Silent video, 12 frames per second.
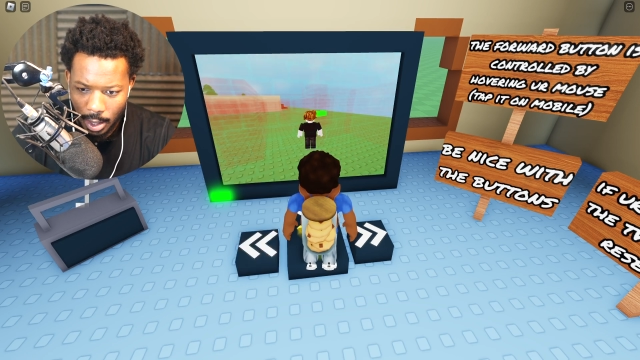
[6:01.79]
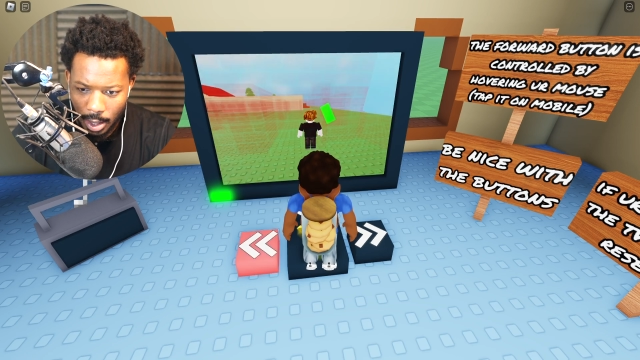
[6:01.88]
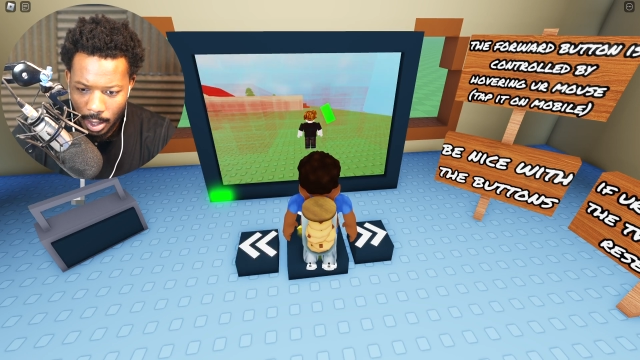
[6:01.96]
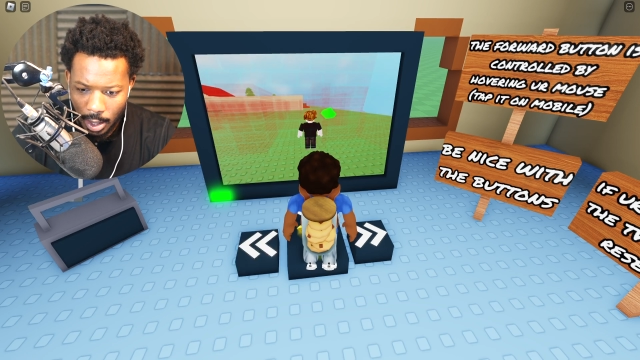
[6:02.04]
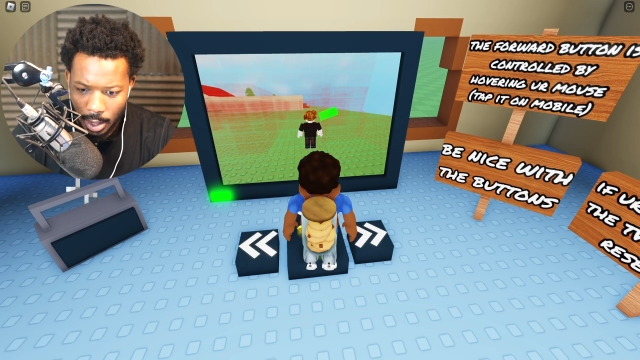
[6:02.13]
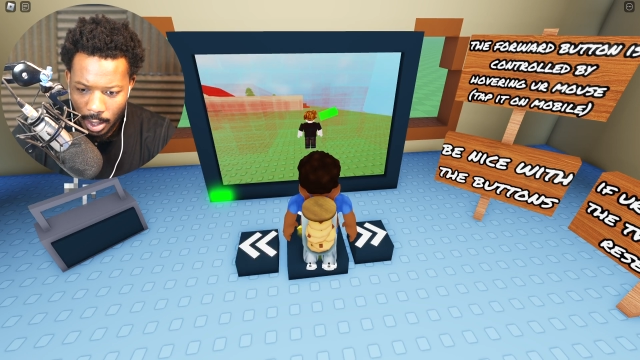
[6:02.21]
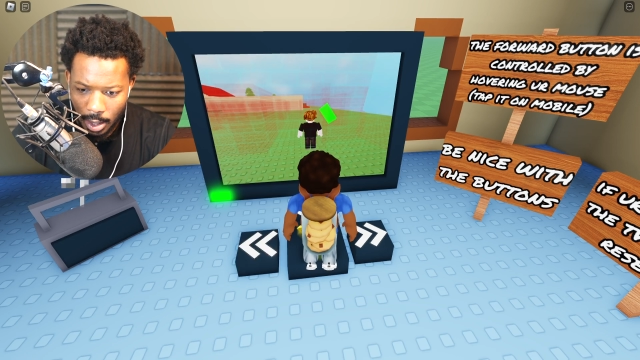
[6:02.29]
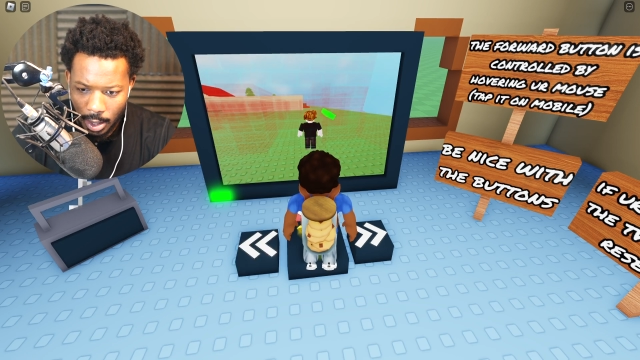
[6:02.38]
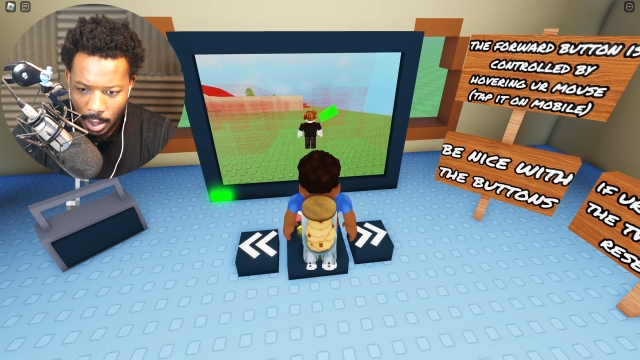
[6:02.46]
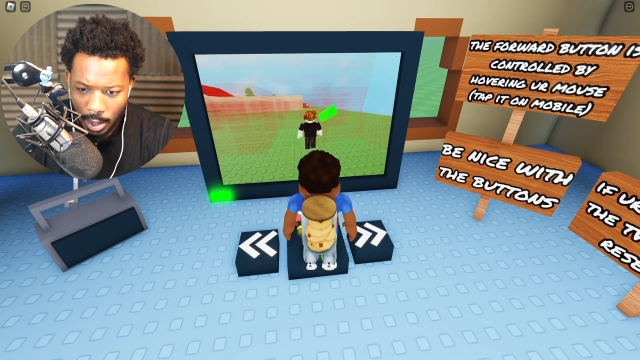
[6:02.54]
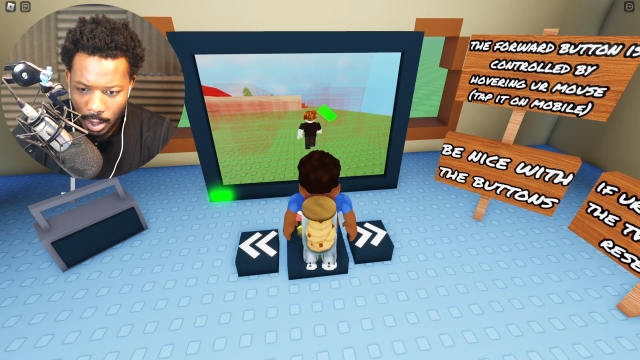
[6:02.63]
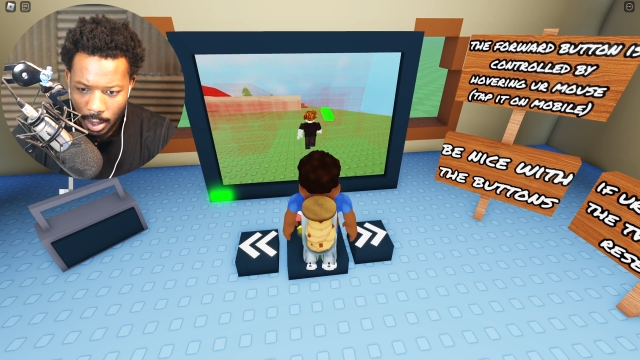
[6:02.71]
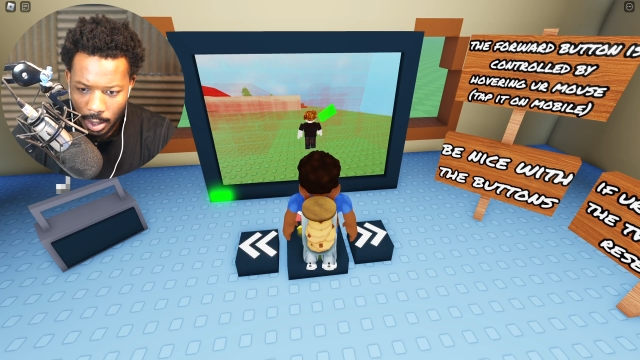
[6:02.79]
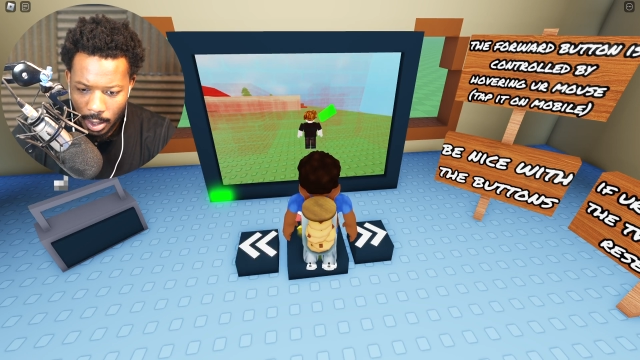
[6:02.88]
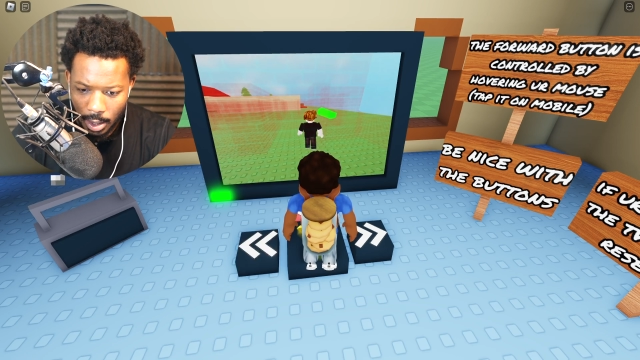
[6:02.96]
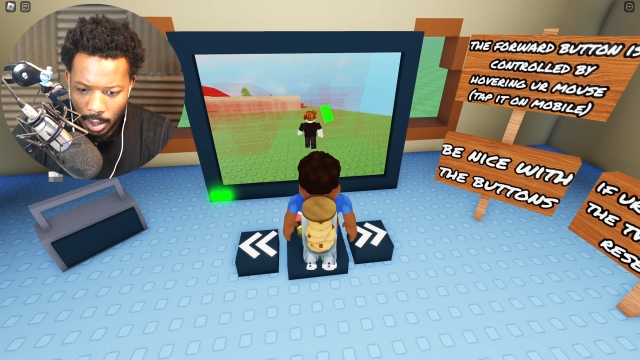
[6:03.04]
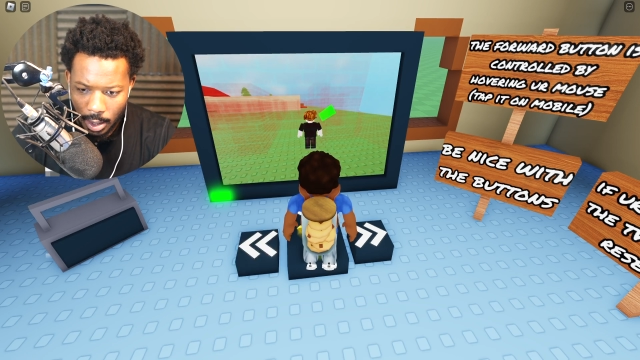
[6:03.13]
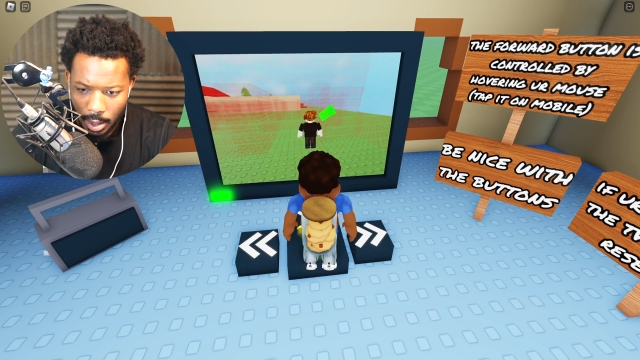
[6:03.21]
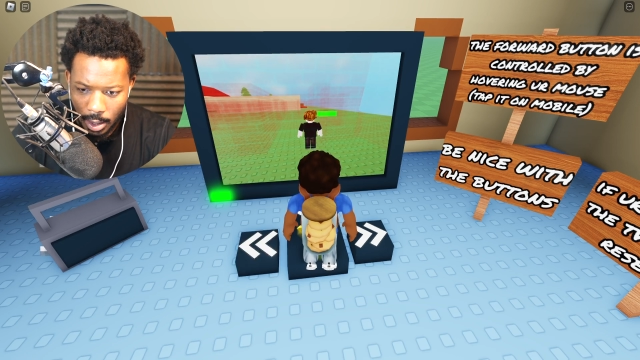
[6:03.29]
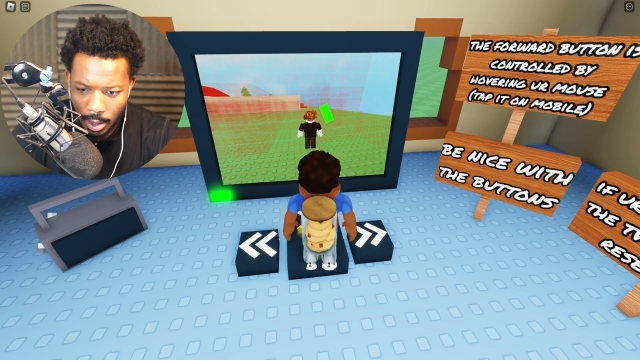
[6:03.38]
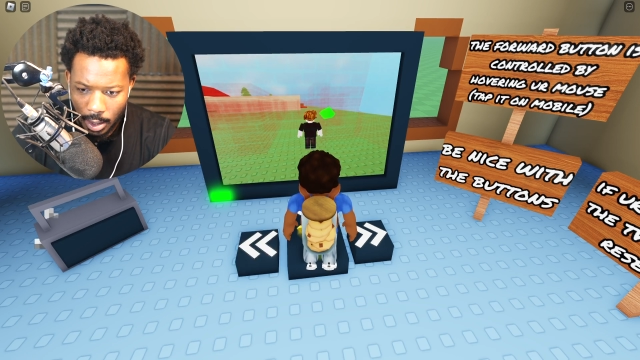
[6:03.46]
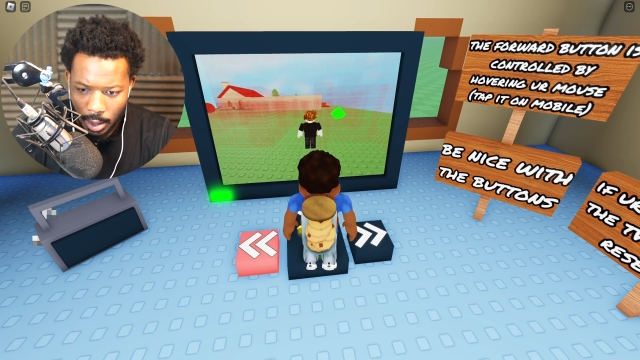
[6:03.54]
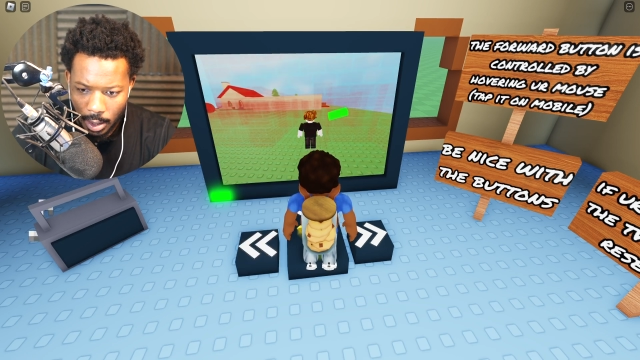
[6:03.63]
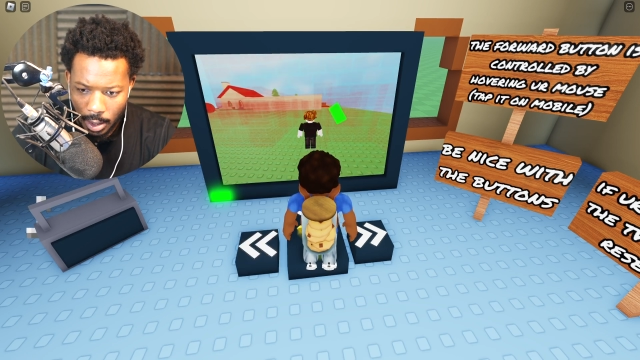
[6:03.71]

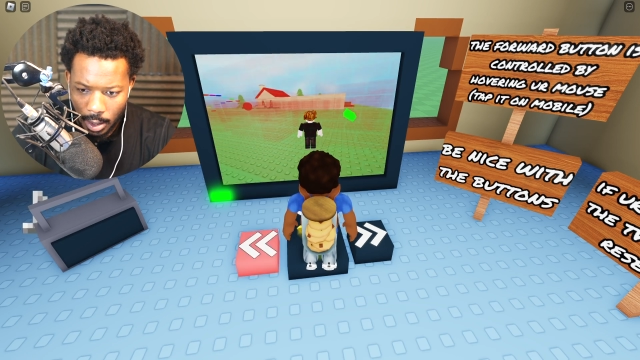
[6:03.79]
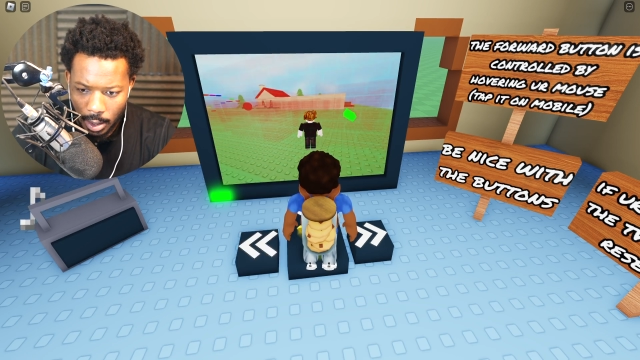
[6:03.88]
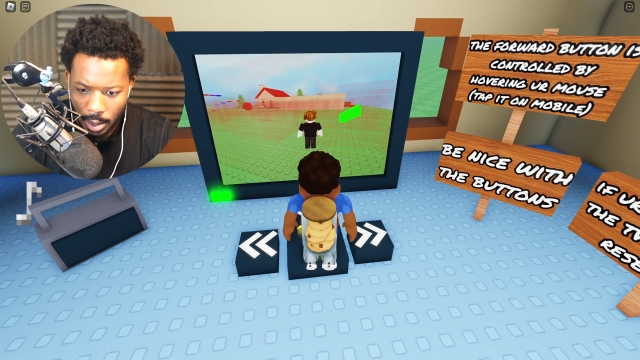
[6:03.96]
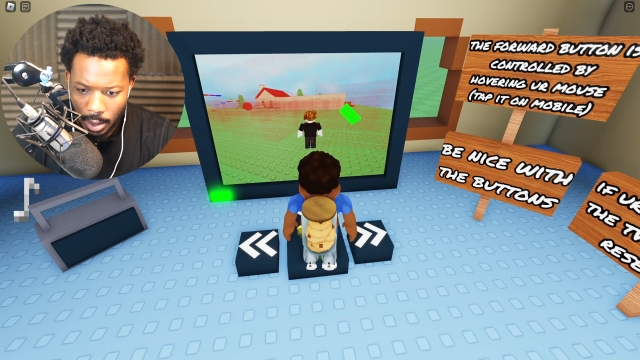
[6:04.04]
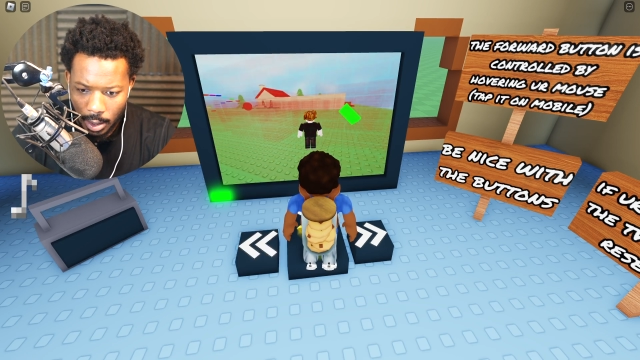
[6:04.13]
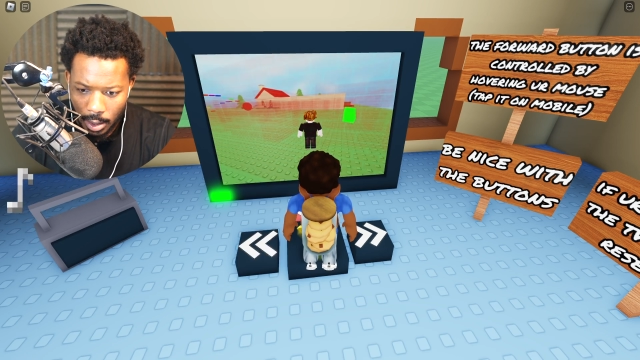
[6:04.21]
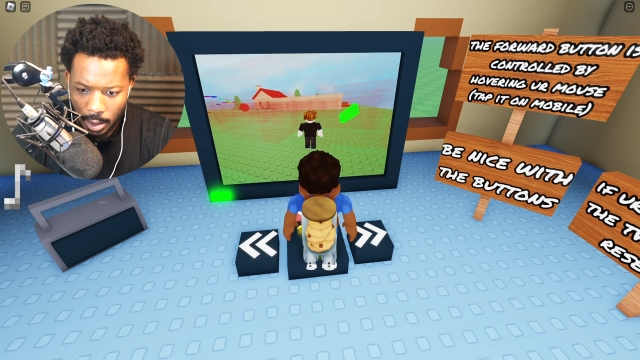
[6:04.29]
No one is speaking in this clip.